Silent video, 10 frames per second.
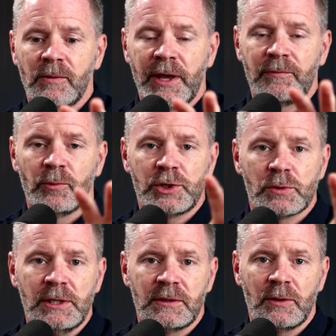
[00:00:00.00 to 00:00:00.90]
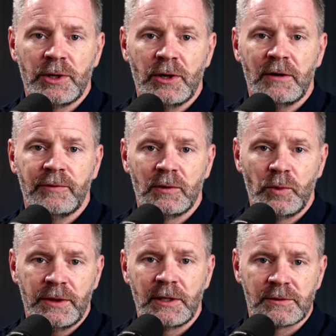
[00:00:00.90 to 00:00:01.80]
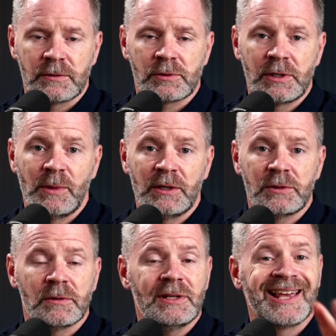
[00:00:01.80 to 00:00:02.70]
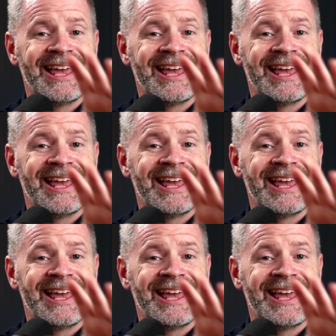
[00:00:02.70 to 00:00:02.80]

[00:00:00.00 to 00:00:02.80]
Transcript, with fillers: We have a retreat that we offered with Desert Stream Ministries